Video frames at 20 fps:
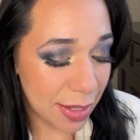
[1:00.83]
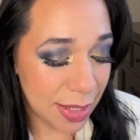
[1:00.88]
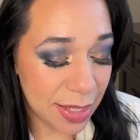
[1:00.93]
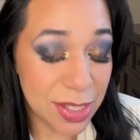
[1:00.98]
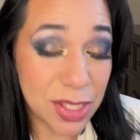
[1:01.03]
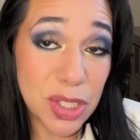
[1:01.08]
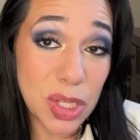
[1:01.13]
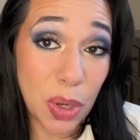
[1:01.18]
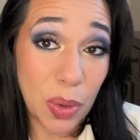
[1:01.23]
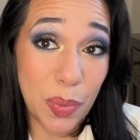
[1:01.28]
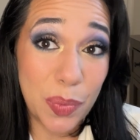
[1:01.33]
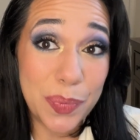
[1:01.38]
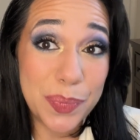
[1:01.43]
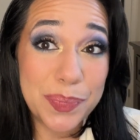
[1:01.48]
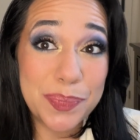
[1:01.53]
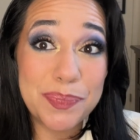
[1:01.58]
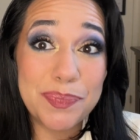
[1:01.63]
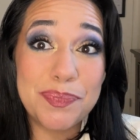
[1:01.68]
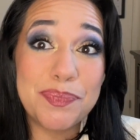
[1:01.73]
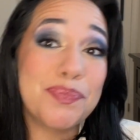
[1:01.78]
So
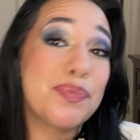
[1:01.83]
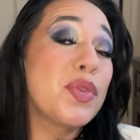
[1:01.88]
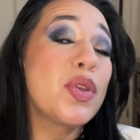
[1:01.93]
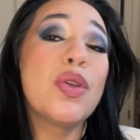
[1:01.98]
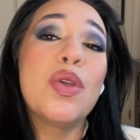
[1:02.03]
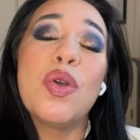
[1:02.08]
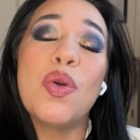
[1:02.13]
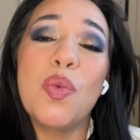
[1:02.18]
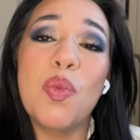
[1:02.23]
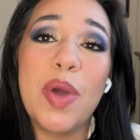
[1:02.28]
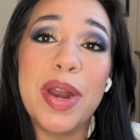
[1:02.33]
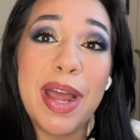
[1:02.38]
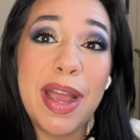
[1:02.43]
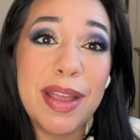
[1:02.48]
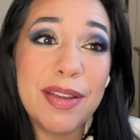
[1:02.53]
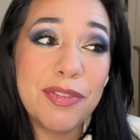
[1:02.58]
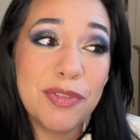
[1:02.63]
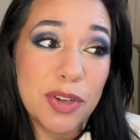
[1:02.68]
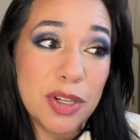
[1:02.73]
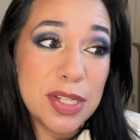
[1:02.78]
when I
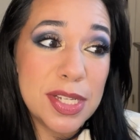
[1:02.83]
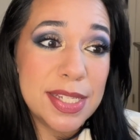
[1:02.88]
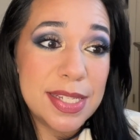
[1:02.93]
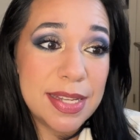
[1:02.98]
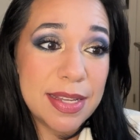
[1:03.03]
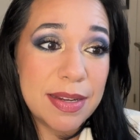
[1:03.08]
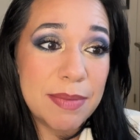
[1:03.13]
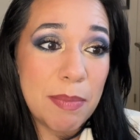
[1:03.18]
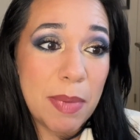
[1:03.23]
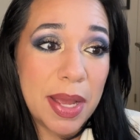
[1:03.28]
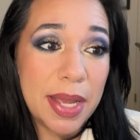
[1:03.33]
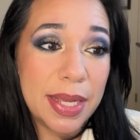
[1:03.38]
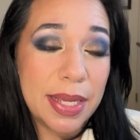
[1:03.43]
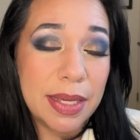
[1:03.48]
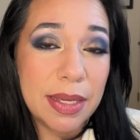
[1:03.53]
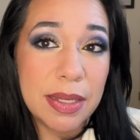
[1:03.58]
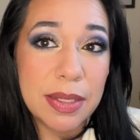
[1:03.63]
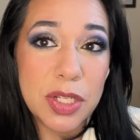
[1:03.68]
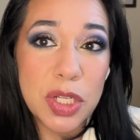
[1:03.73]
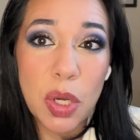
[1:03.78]
first did my
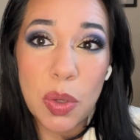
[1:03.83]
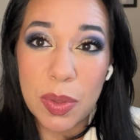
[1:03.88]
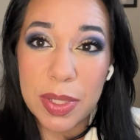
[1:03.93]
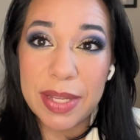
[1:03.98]
total